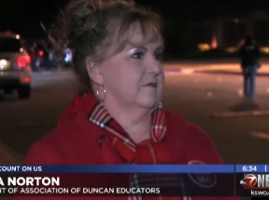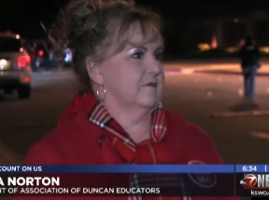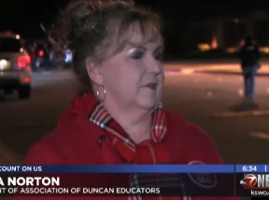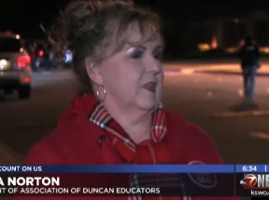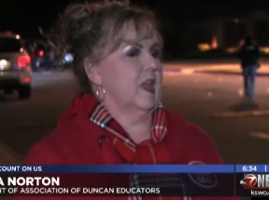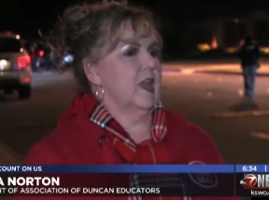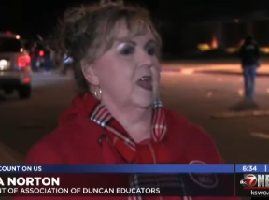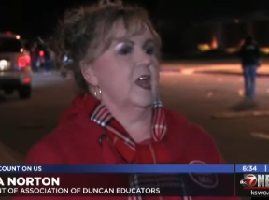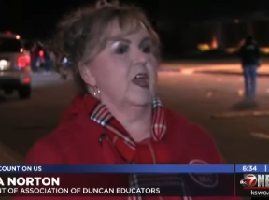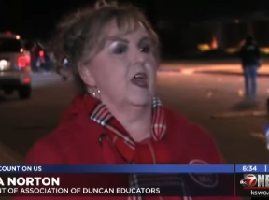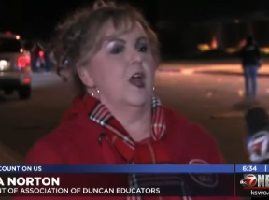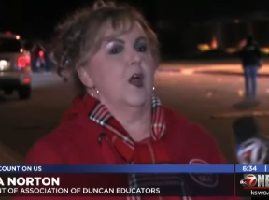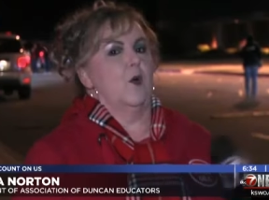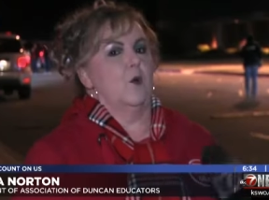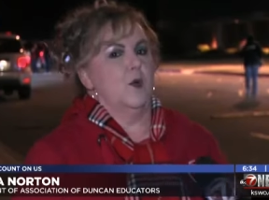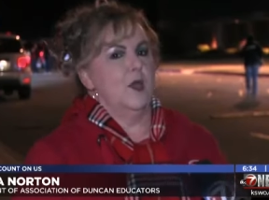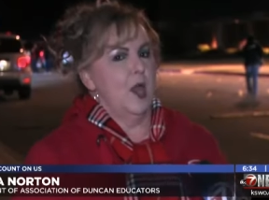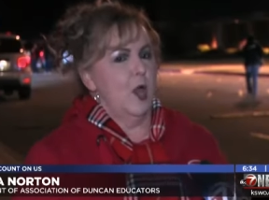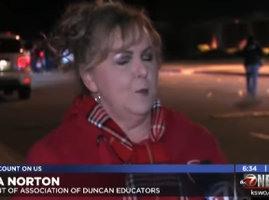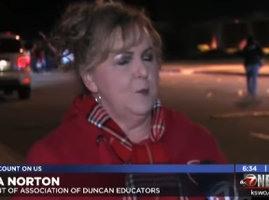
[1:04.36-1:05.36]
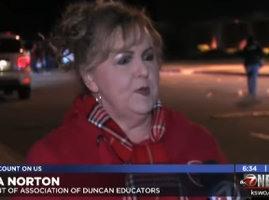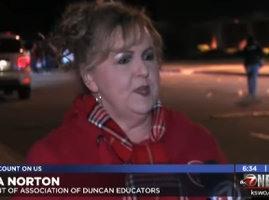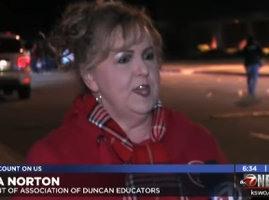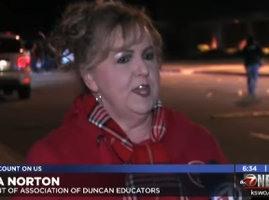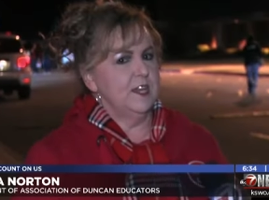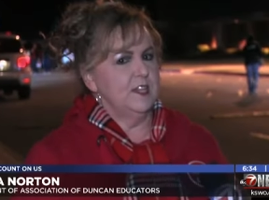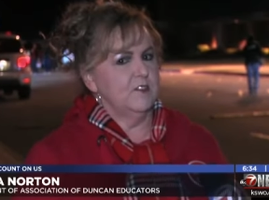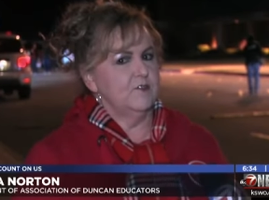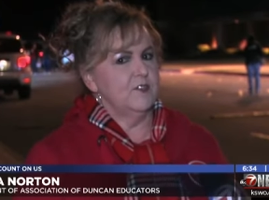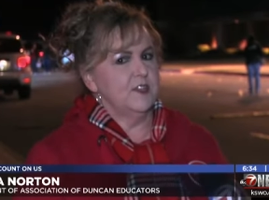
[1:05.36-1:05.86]
today? We hope we can
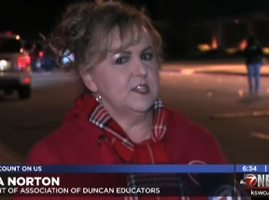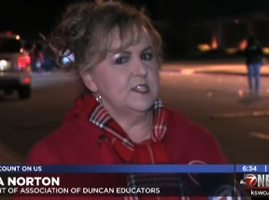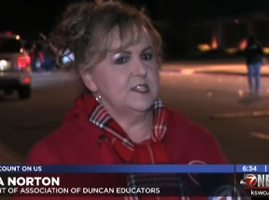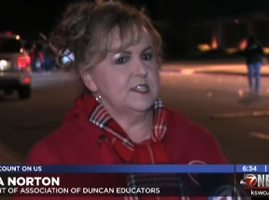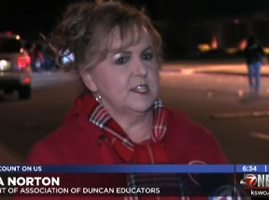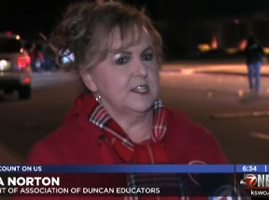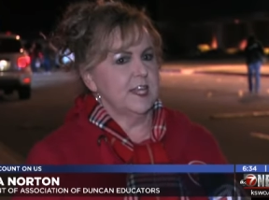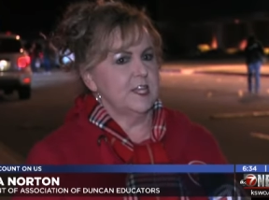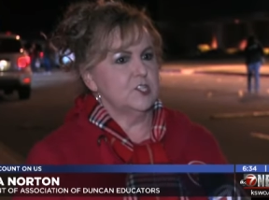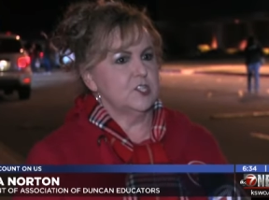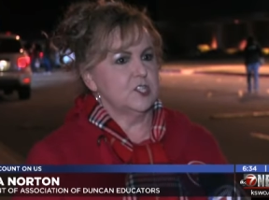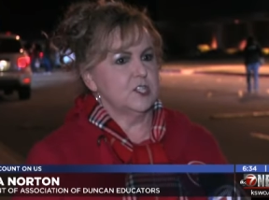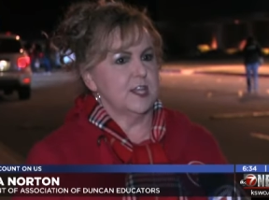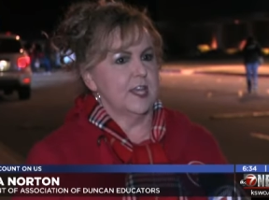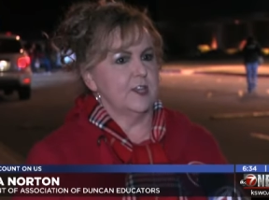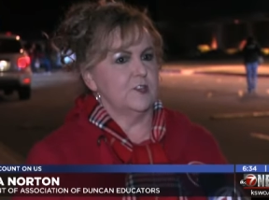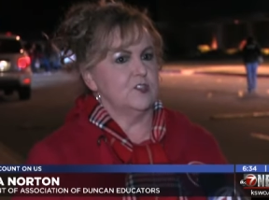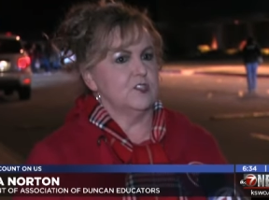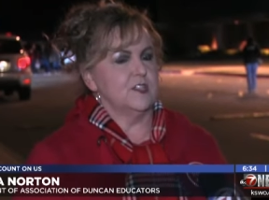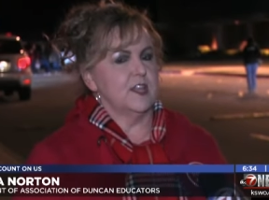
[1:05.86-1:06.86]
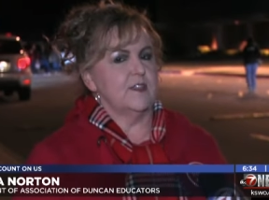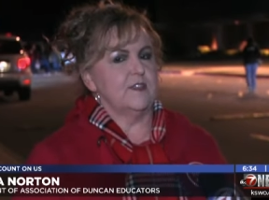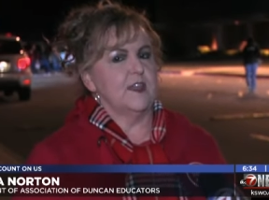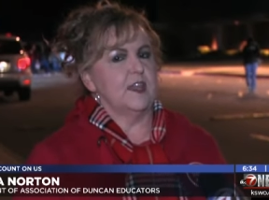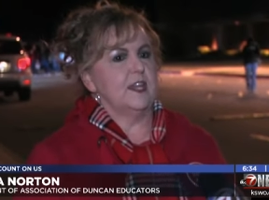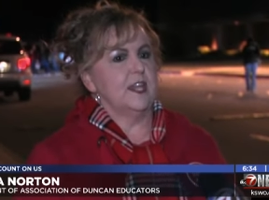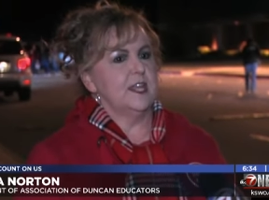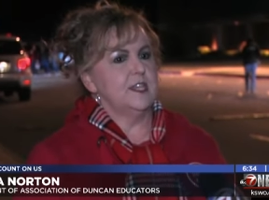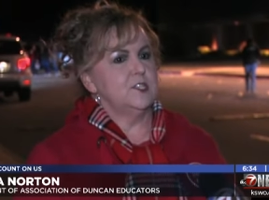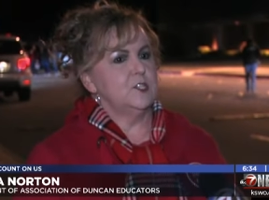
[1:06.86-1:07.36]
convince the legislators that they
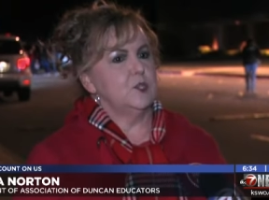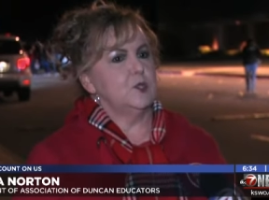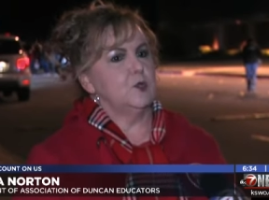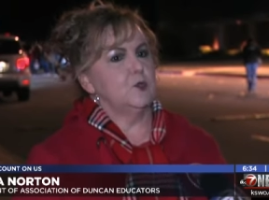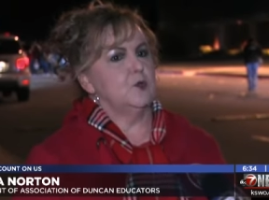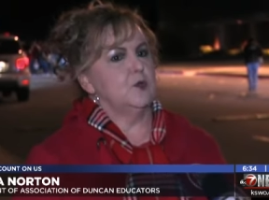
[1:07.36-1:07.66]
need to